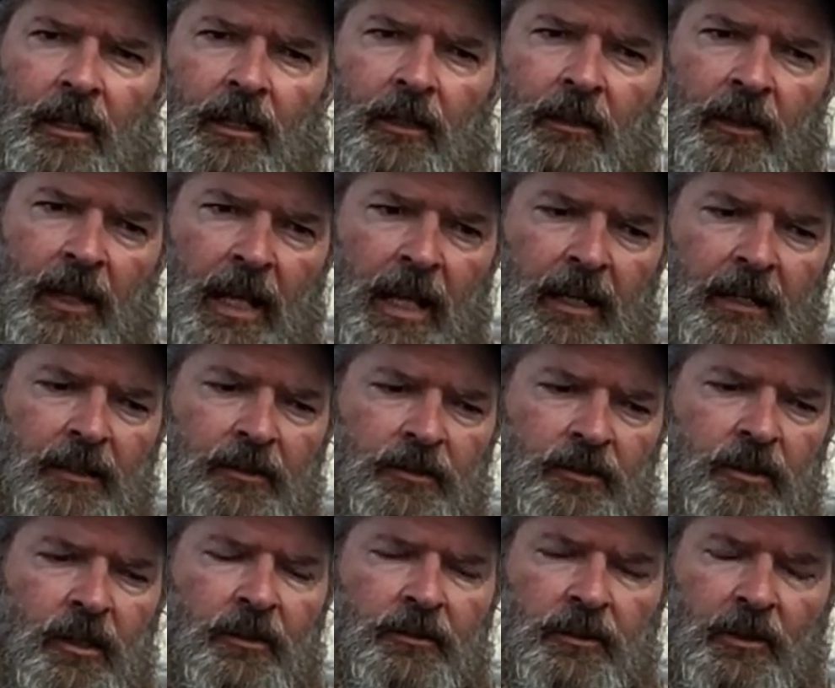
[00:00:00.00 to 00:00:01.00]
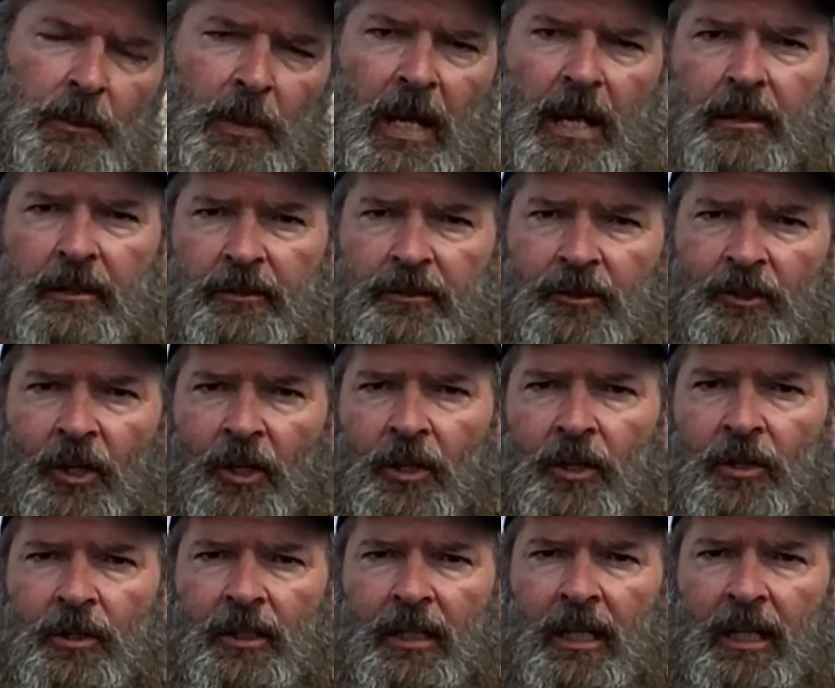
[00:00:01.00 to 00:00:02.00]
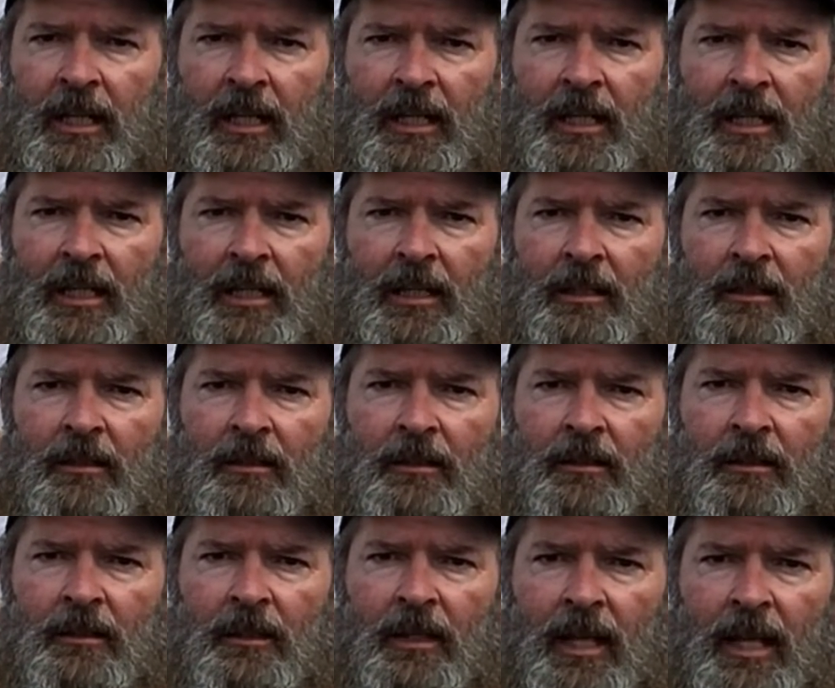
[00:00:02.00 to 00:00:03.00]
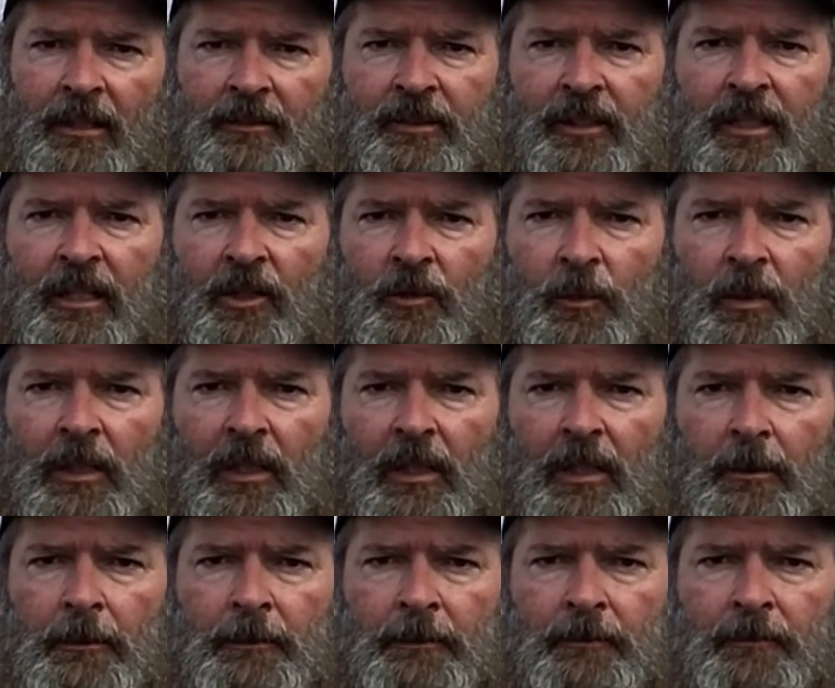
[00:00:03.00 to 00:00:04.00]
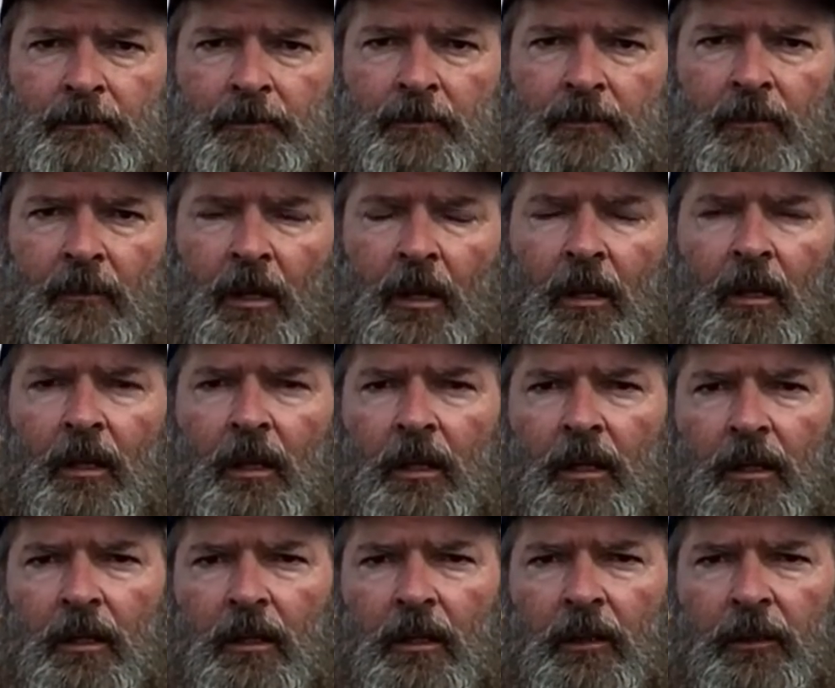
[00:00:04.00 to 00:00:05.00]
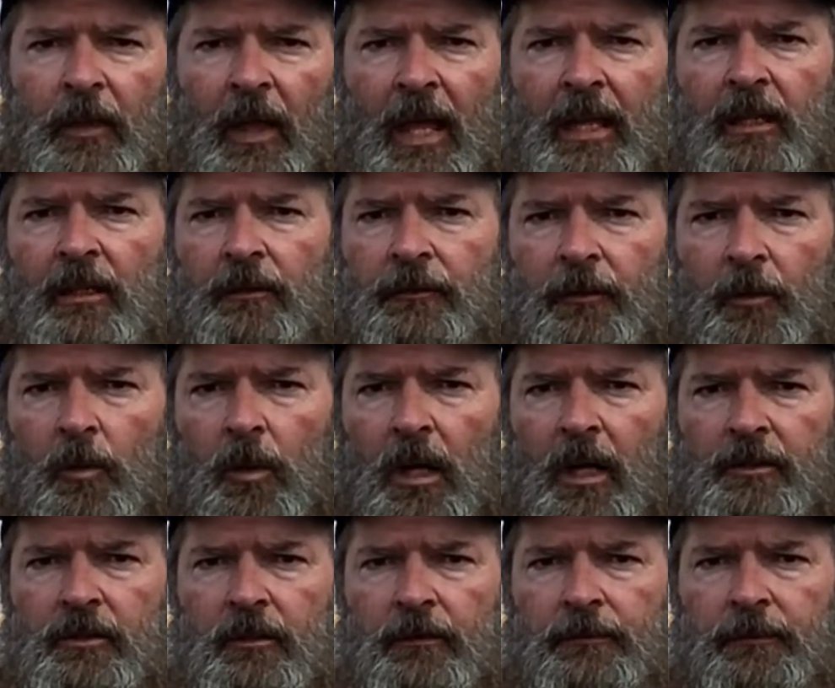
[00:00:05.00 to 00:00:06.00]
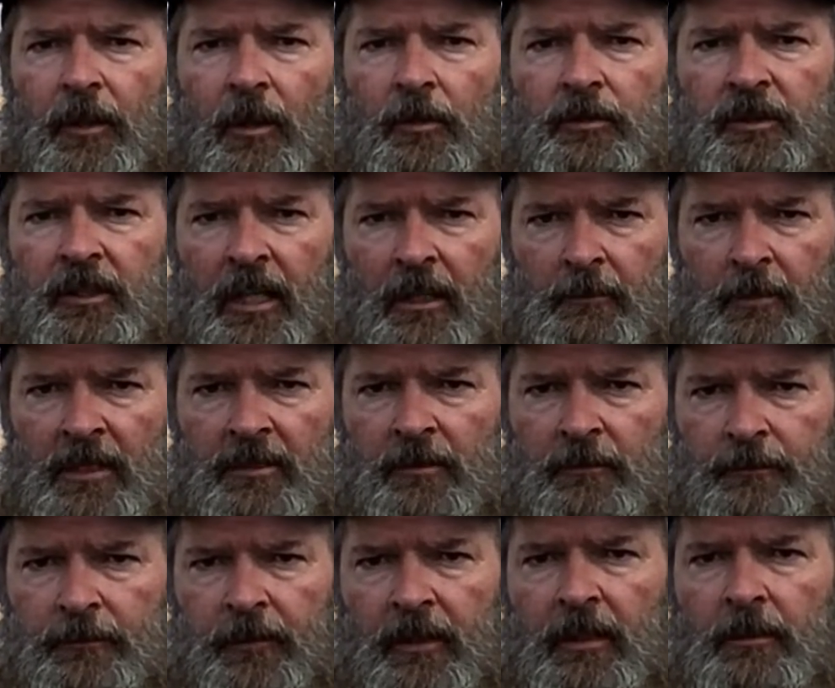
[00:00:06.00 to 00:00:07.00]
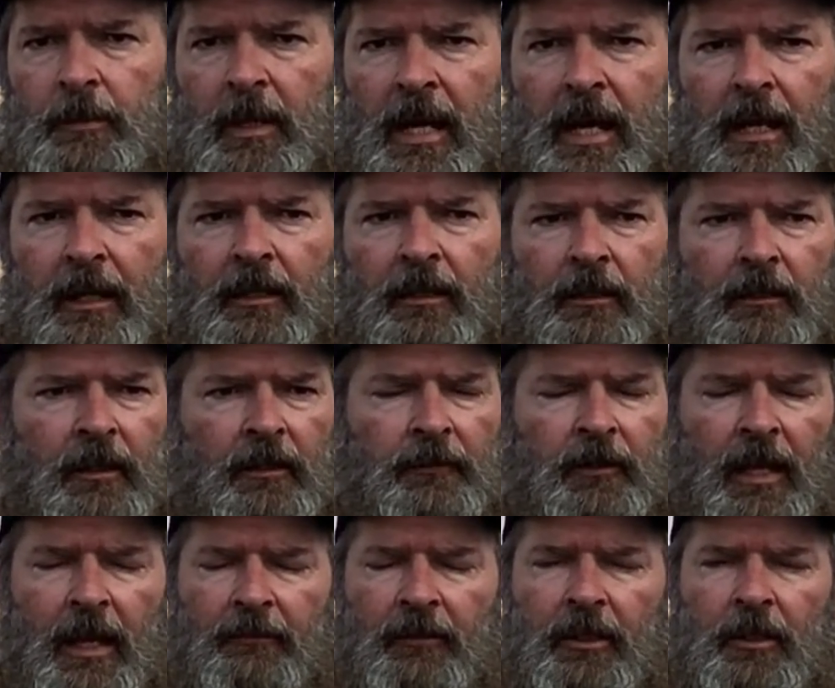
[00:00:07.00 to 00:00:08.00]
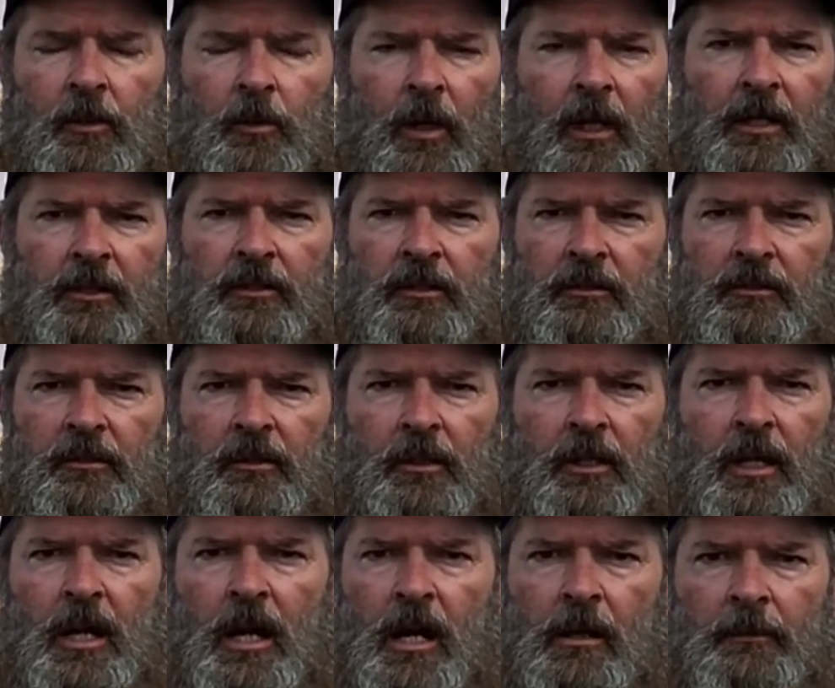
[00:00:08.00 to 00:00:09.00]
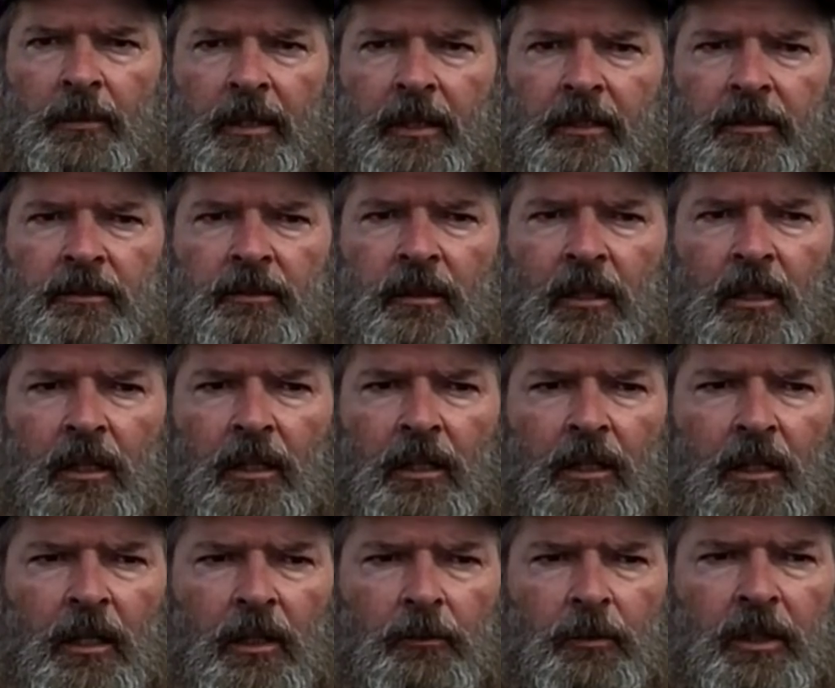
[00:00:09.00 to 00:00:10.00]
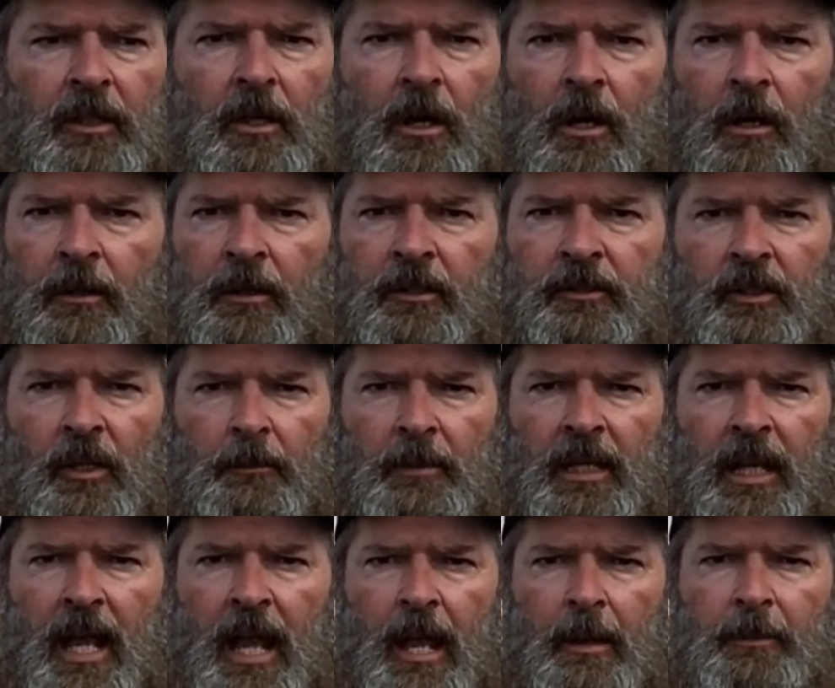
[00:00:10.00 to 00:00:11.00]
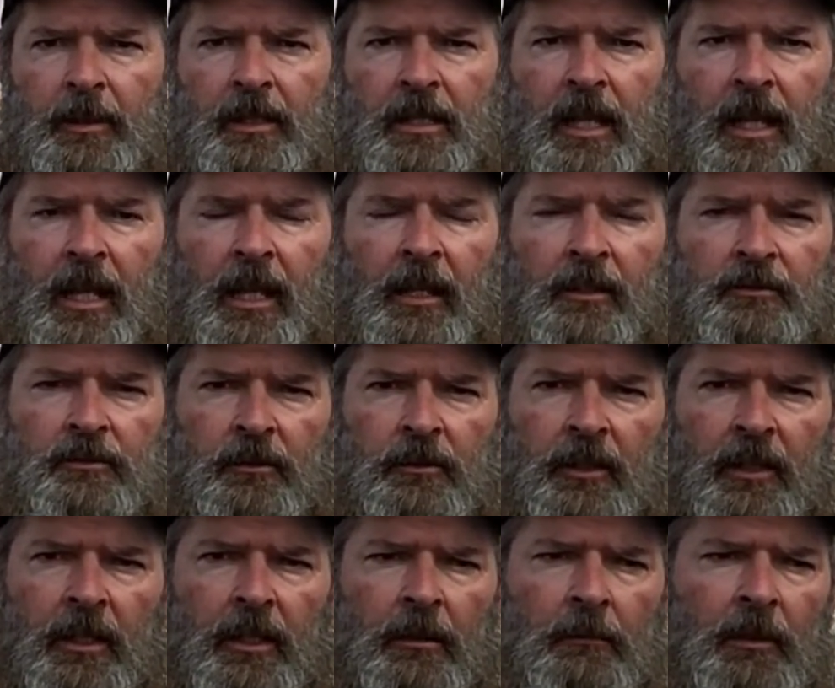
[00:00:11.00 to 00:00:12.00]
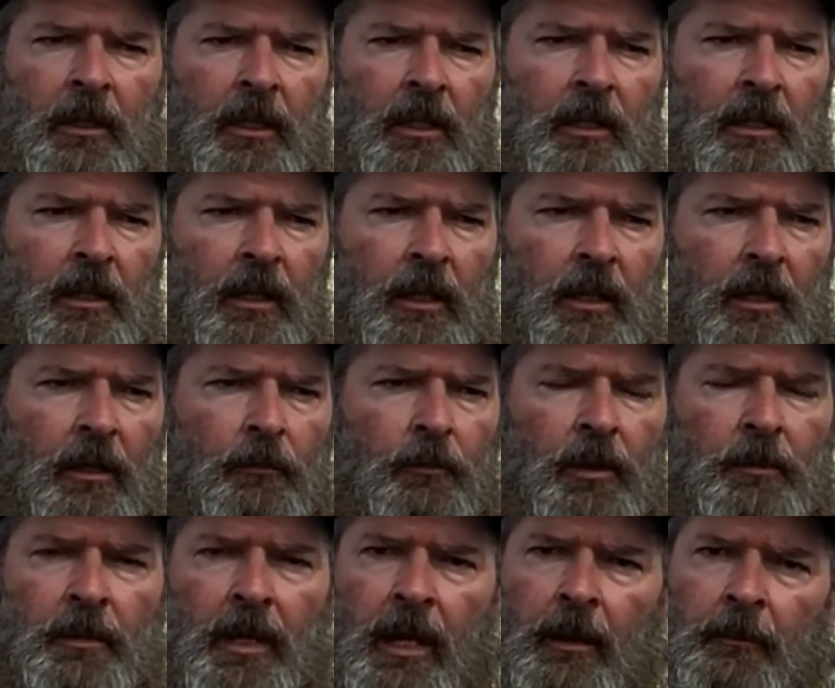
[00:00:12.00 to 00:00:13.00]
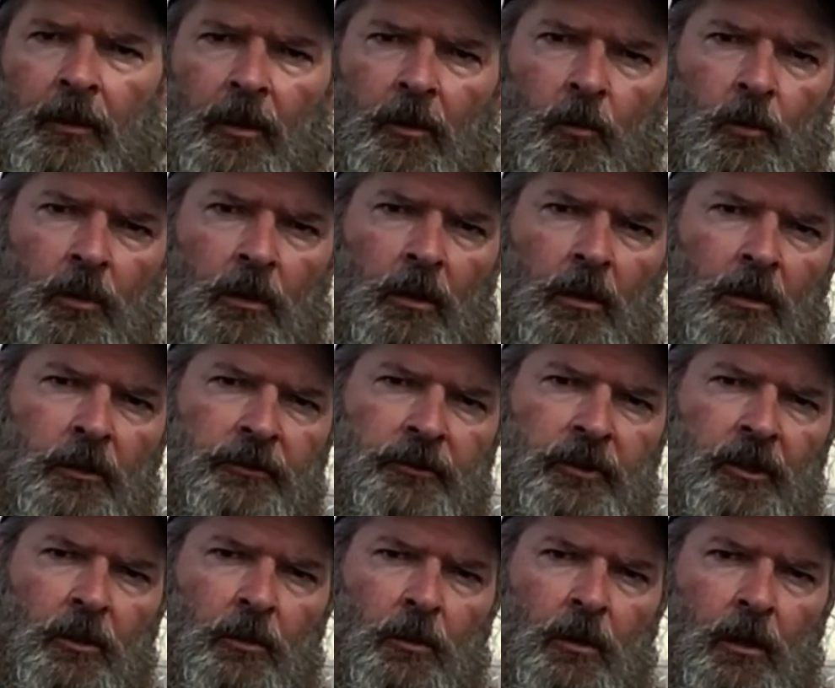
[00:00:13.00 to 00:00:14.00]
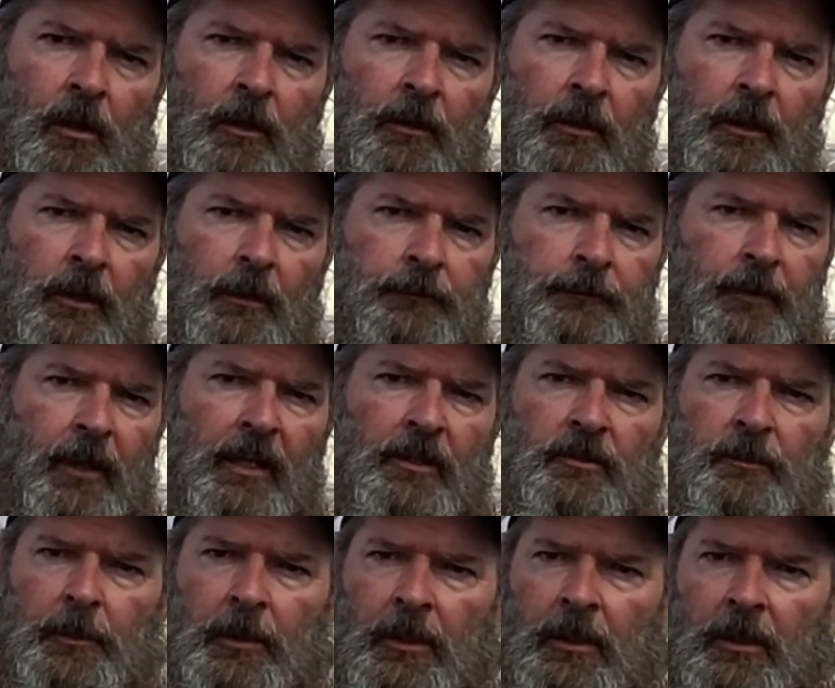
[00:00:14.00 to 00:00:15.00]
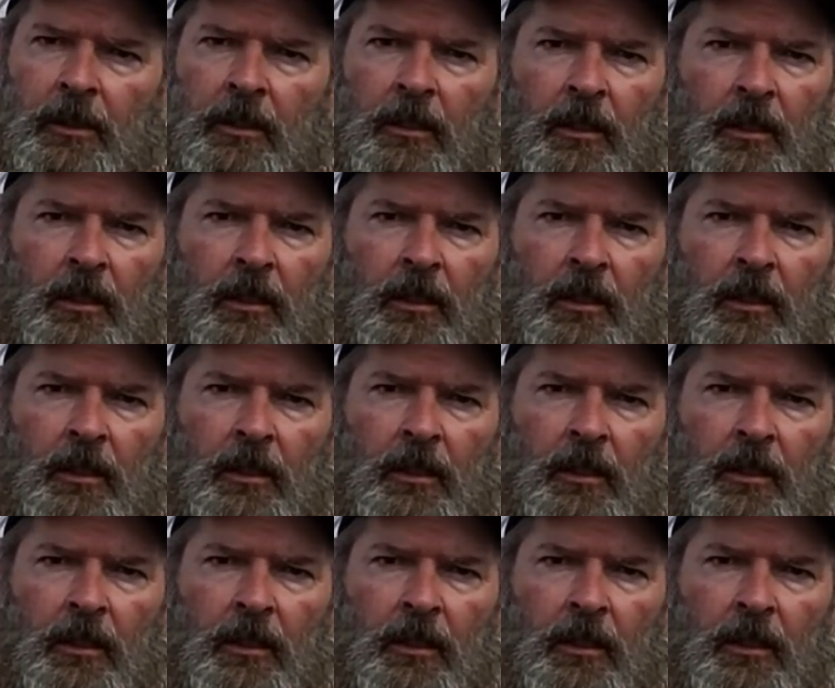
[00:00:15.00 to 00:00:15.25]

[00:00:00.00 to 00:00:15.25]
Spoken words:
that is just about as turnkey as it can be. Thank you for watching, folks. Give me some feedback. If you have any questions or comments regarding this, I'll be happy to answer them. Remember, we're also on Facebook.